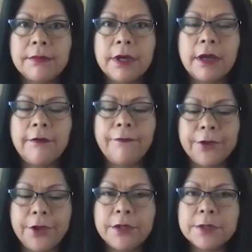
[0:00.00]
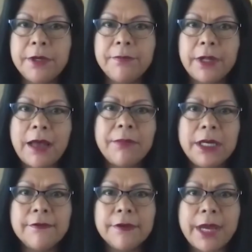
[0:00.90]
for those people, how many
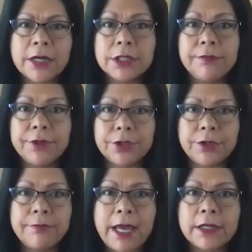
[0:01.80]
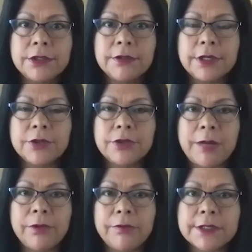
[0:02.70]
of them actually return back to their
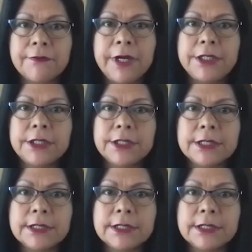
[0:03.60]
tribal reservations?